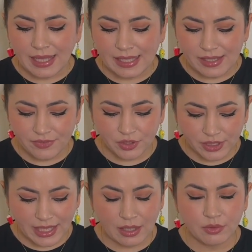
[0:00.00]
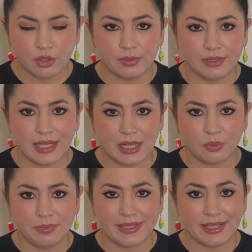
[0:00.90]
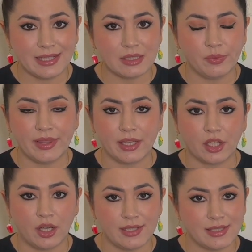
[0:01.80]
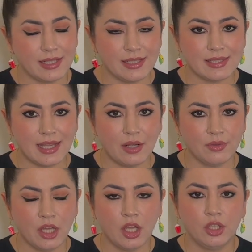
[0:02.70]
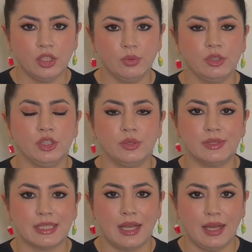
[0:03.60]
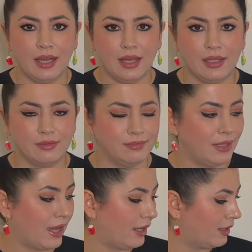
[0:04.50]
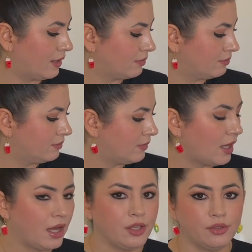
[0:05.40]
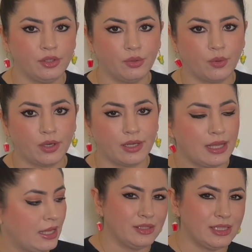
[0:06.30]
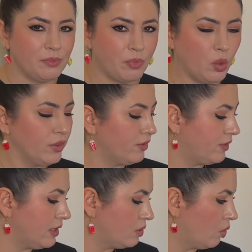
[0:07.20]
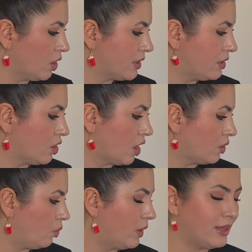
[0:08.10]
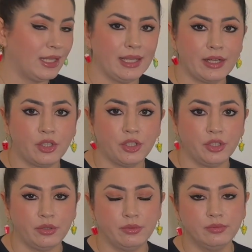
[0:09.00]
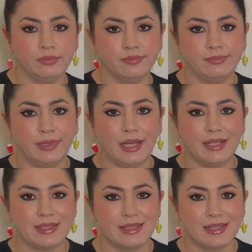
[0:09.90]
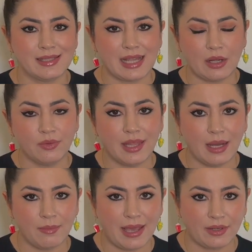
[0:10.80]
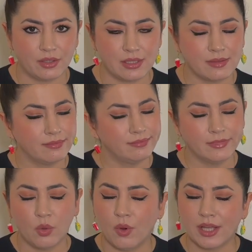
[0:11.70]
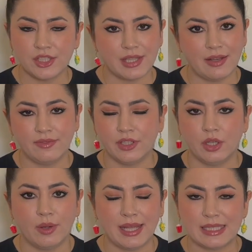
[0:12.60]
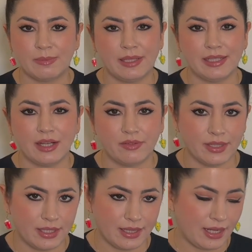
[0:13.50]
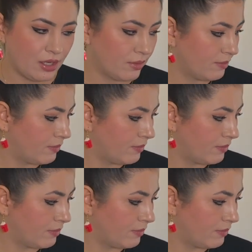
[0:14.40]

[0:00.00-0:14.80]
If your countable noun begins with a consonant sound, you will use a, like a unicorn. You see, both of these words start with the letter U, but it's the sound that matters. Watch that video, I explained everything there.